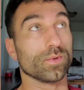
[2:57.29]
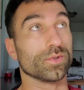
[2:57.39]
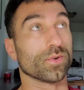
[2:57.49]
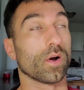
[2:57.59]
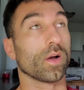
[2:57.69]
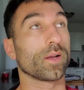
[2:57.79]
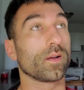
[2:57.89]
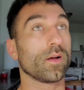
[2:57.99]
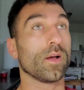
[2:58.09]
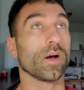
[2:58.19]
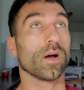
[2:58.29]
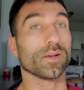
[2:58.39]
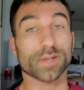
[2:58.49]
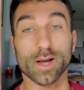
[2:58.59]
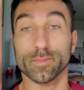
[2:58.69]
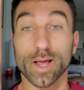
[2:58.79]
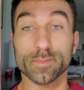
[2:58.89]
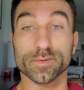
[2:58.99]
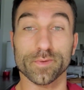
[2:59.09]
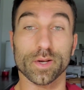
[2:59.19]
drawing
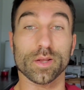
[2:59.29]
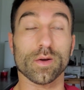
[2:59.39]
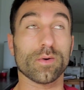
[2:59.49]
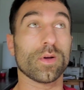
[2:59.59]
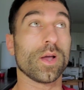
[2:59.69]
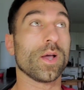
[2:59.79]
time-lapse video.